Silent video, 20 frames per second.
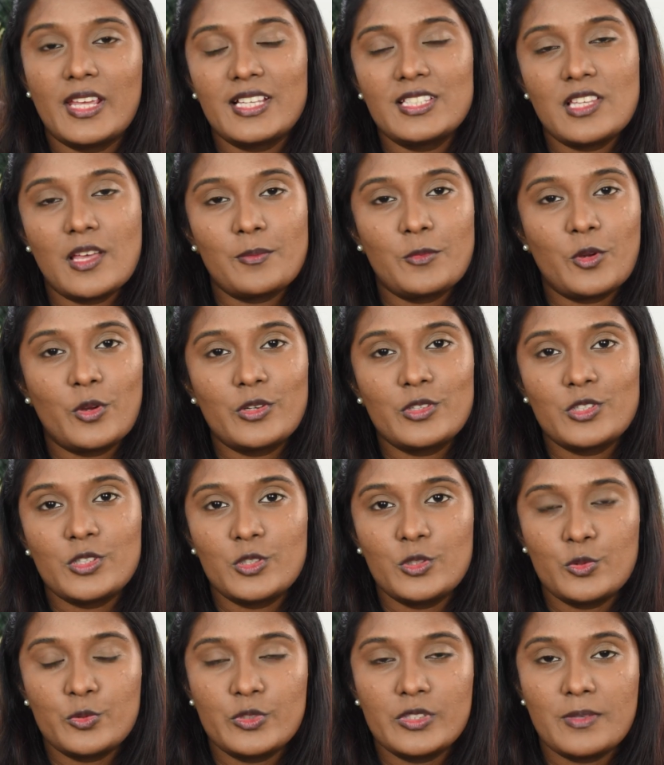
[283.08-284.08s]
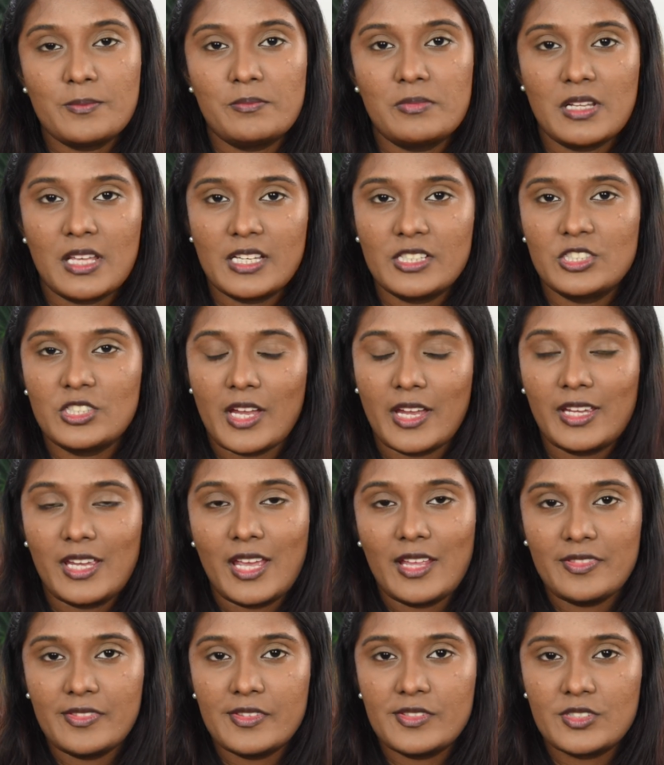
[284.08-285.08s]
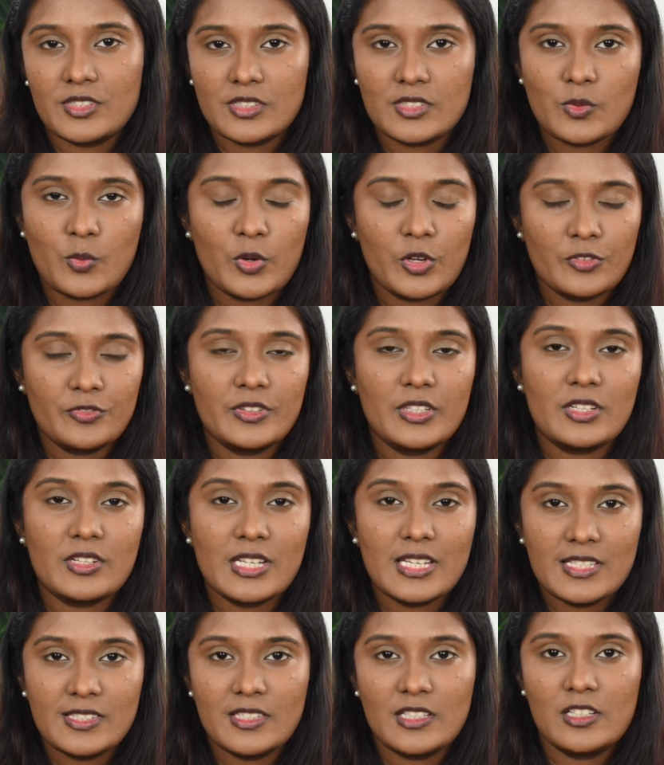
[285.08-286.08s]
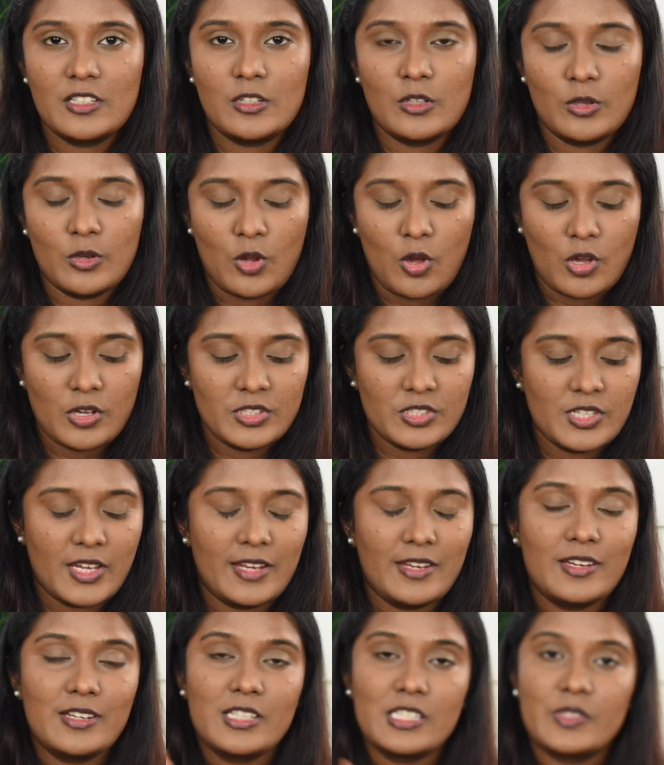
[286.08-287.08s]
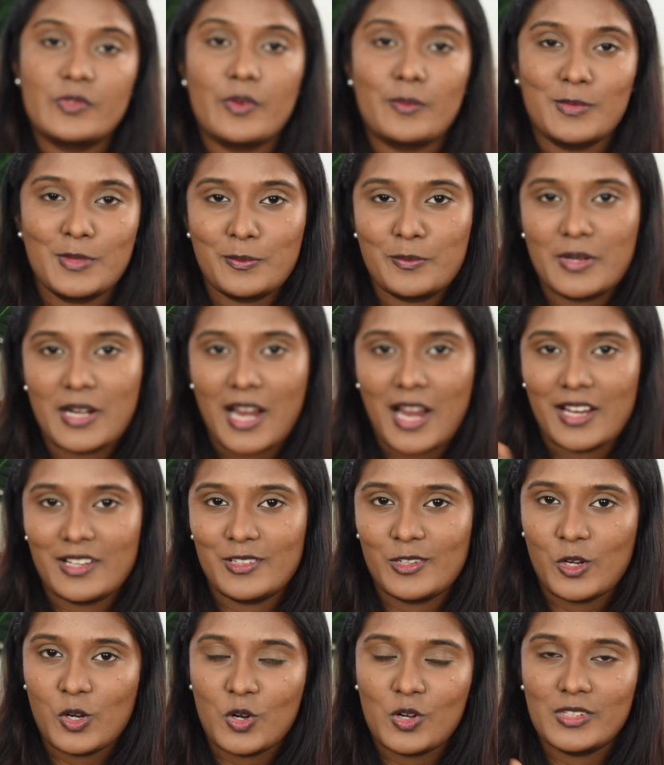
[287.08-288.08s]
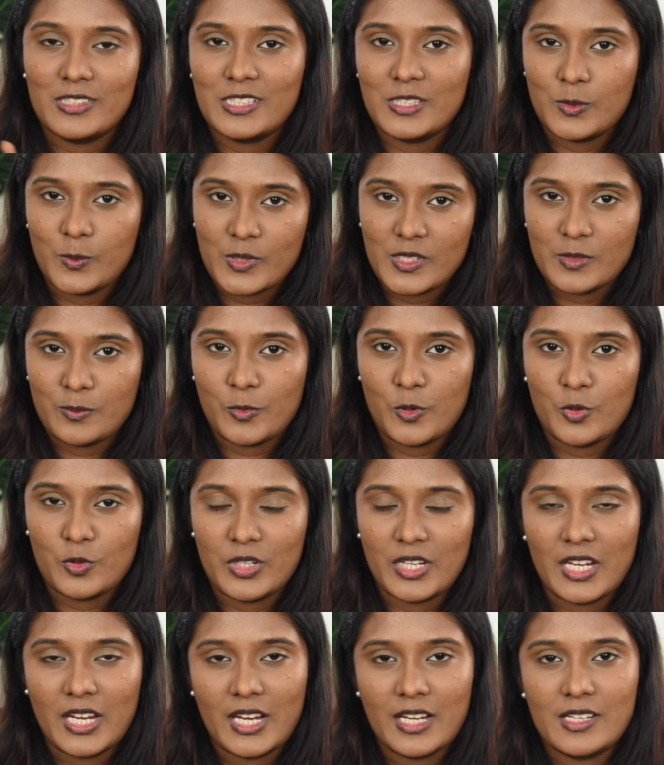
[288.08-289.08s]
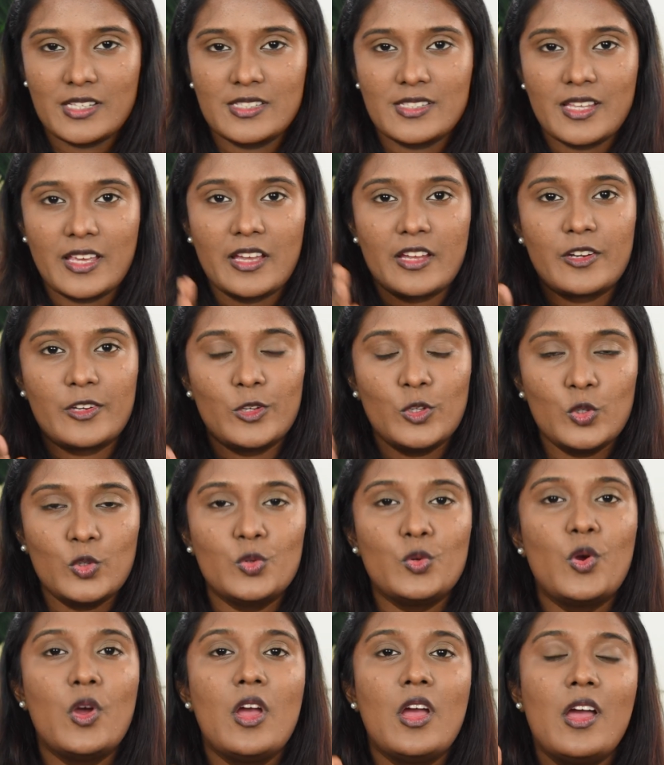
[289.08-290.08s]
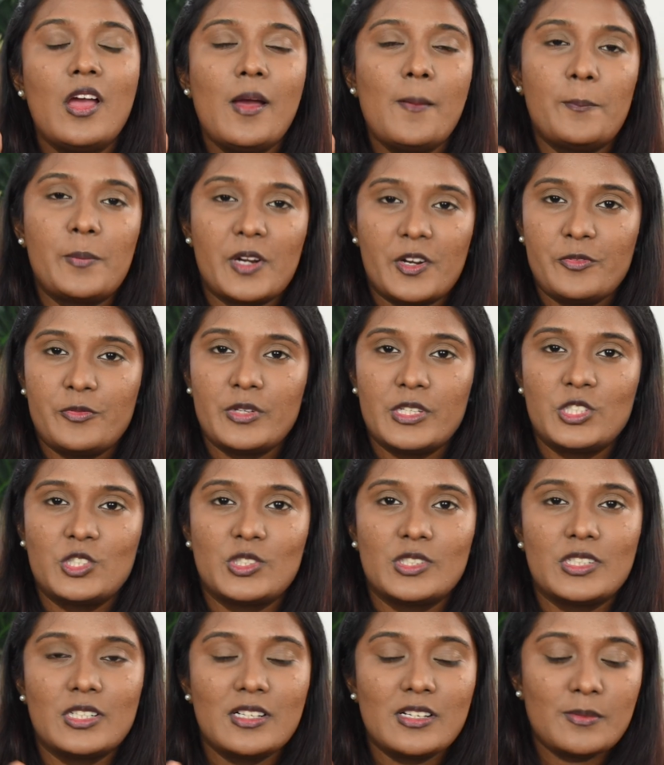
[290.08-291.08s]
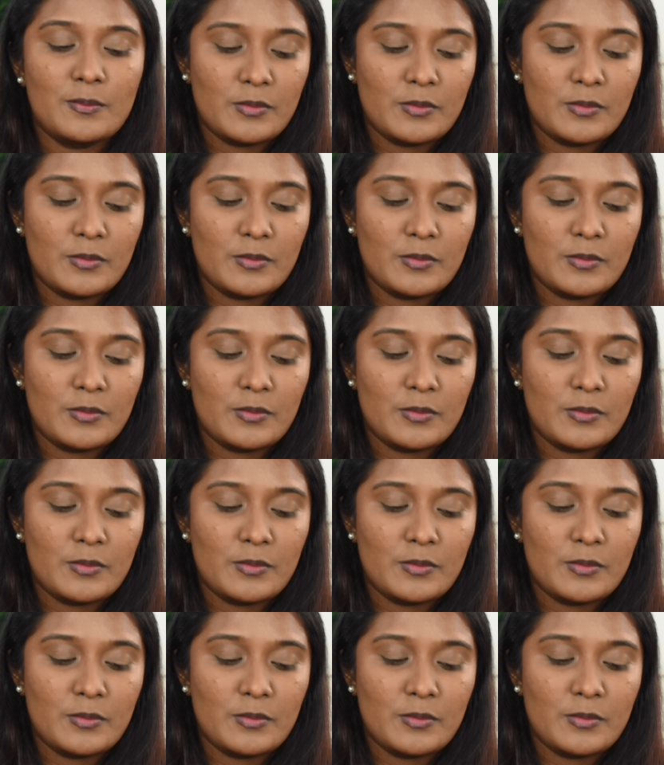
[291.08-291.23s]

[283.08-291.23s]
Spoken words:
next I'm going to use a blush. Again, this is one of the recent launch and it is from the brand called Swiss Beauty. It is their new professional